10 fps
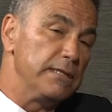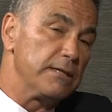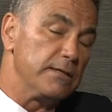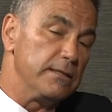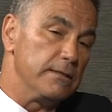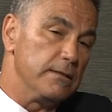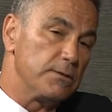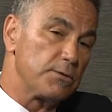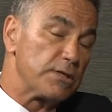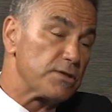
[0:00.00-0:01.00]
being the
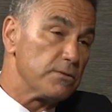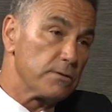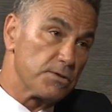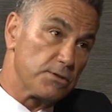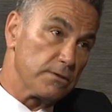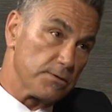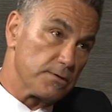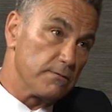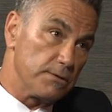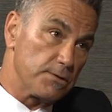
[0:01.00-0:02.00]
Trade Center Consulting
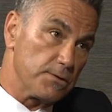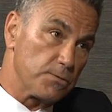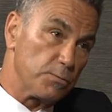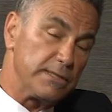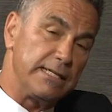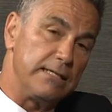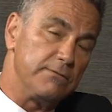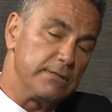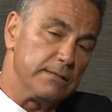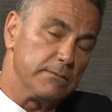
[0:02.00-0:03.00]
Services. We
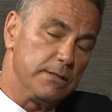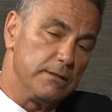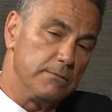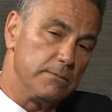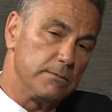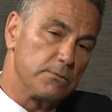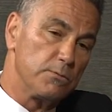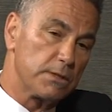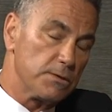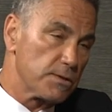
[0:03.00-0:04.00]
have a
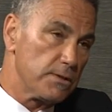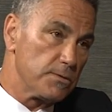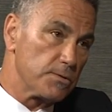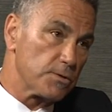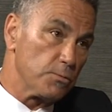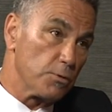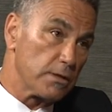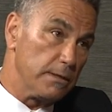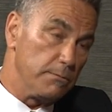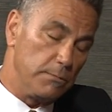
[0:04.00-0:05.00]
group of consultants who
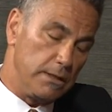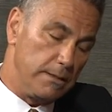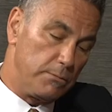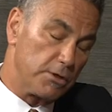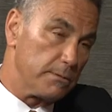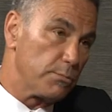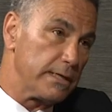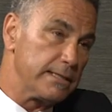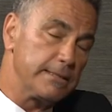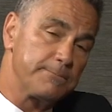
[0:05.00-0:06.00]
work on market
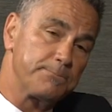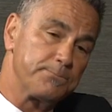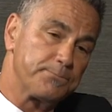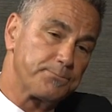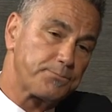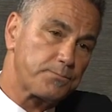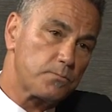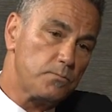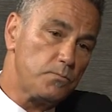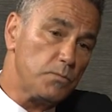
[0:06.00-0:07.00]
branding,
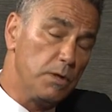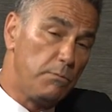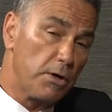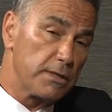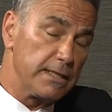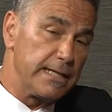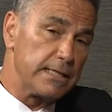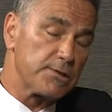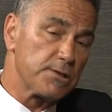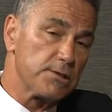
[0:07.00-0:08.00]
market
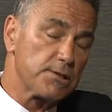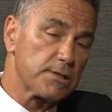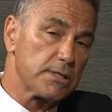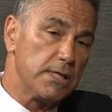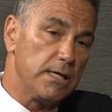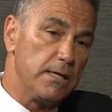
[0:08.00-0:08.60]
analysis,